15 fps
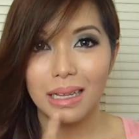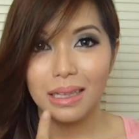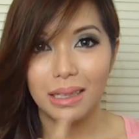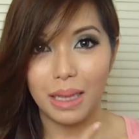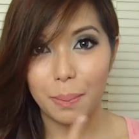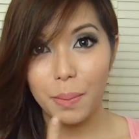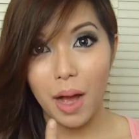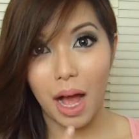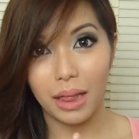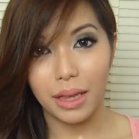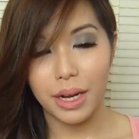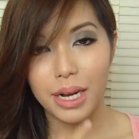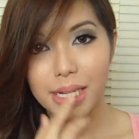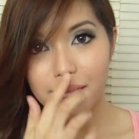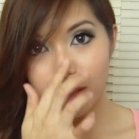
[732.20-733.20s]
lip
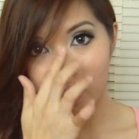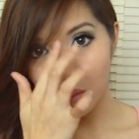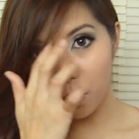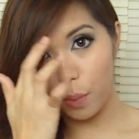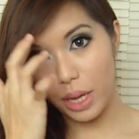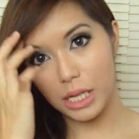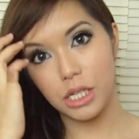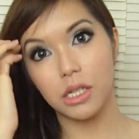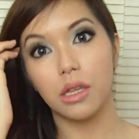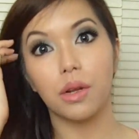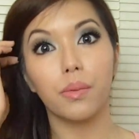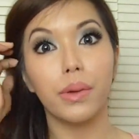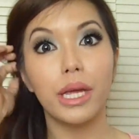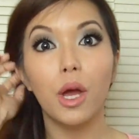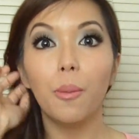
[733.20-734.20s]
colors, which
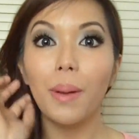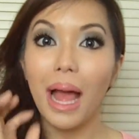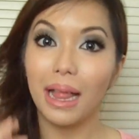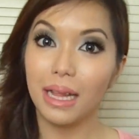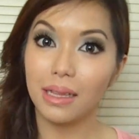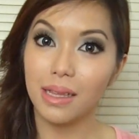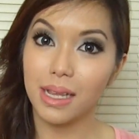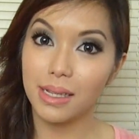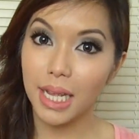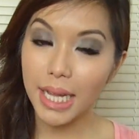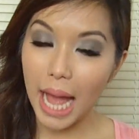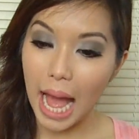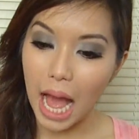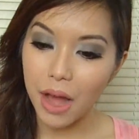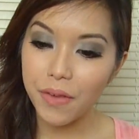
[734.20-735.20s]
the Rio palette
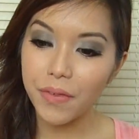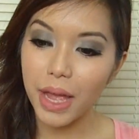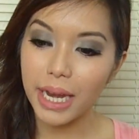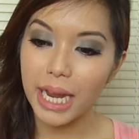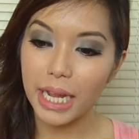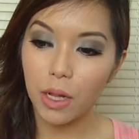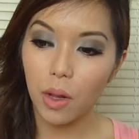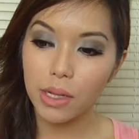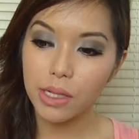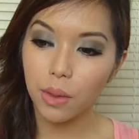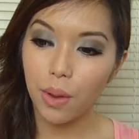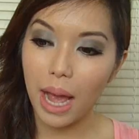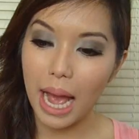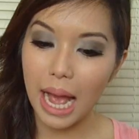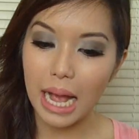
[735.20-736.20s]
doesn't have, and it
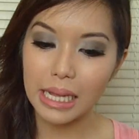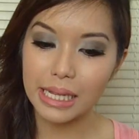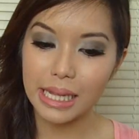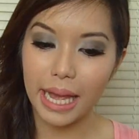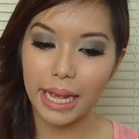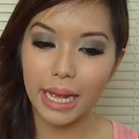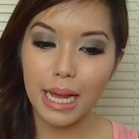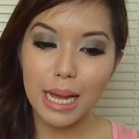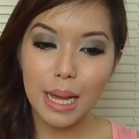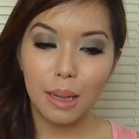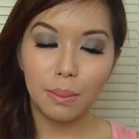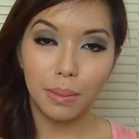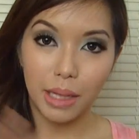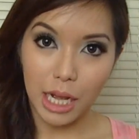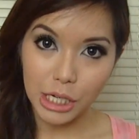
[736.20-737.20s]
also has like
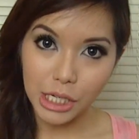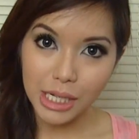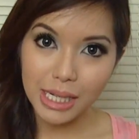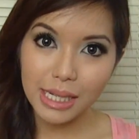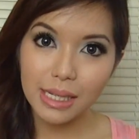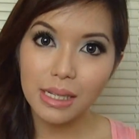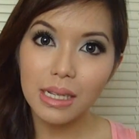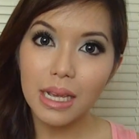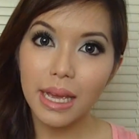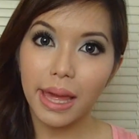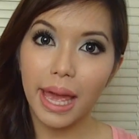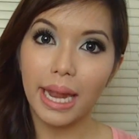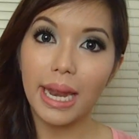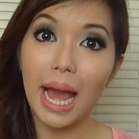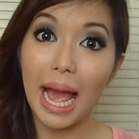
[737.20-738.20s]
blushes
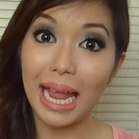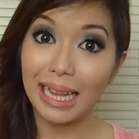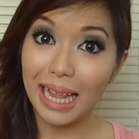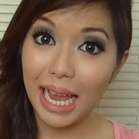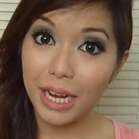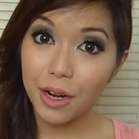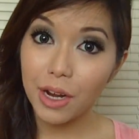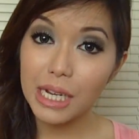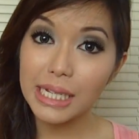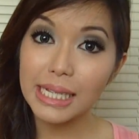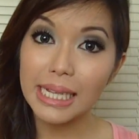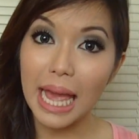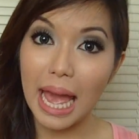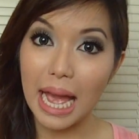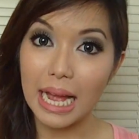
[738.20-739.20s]
and highlighters
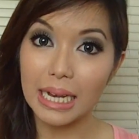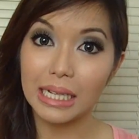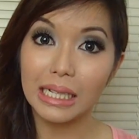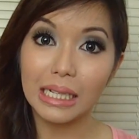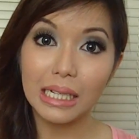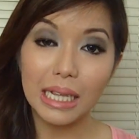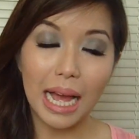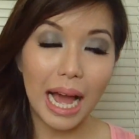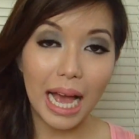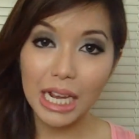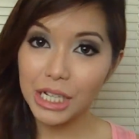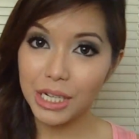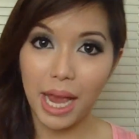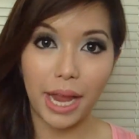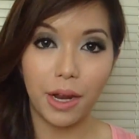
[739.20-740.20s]
and
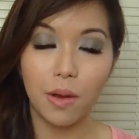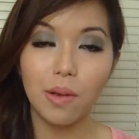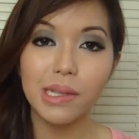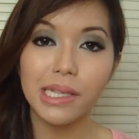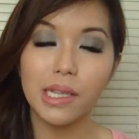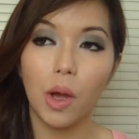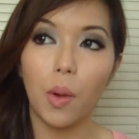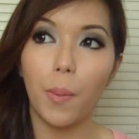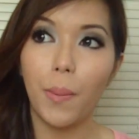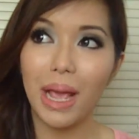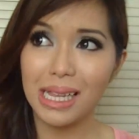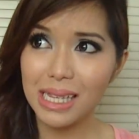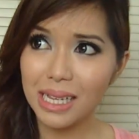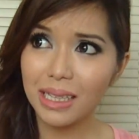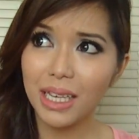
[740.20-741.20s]
eyeshadows. So
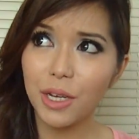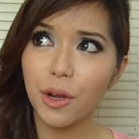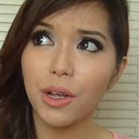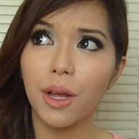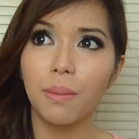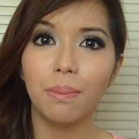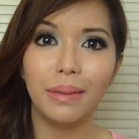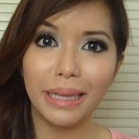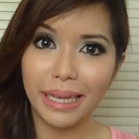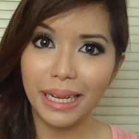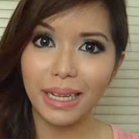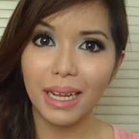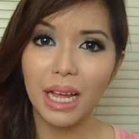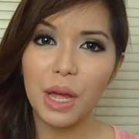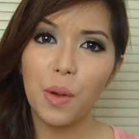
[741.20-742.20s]
basically you're
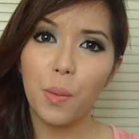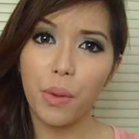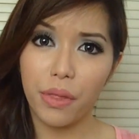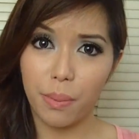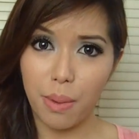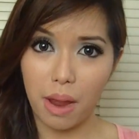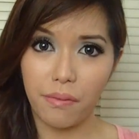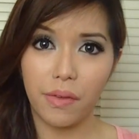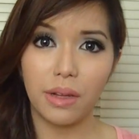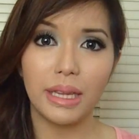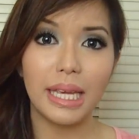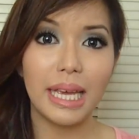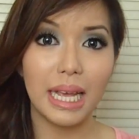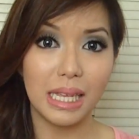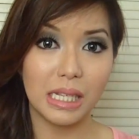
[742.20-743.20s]
complete with the
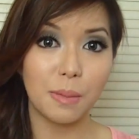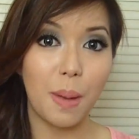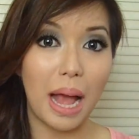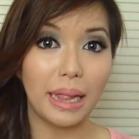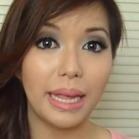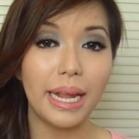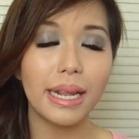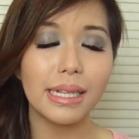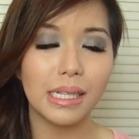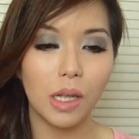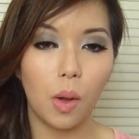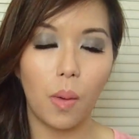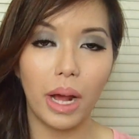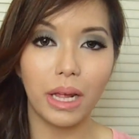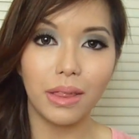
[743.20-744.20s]
Beverly Hills palette.
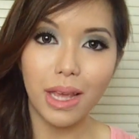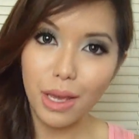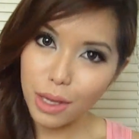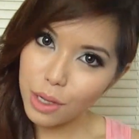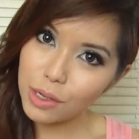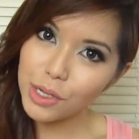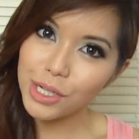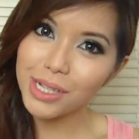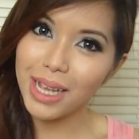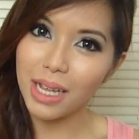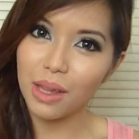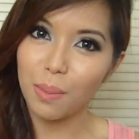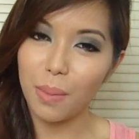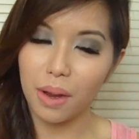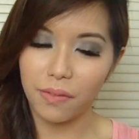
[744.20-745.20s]
So I think you should
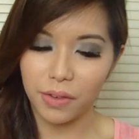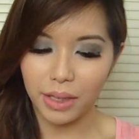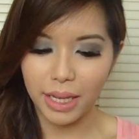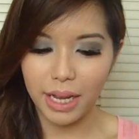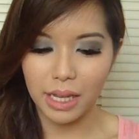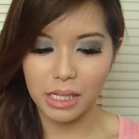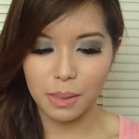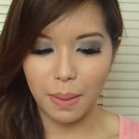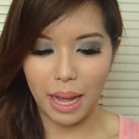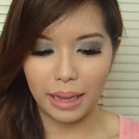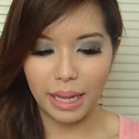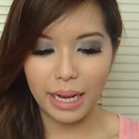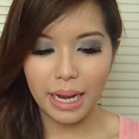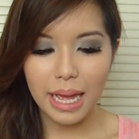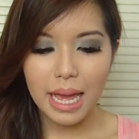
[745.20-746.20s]
get the Beverly Hills
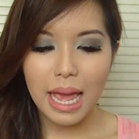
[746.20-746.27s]
palette.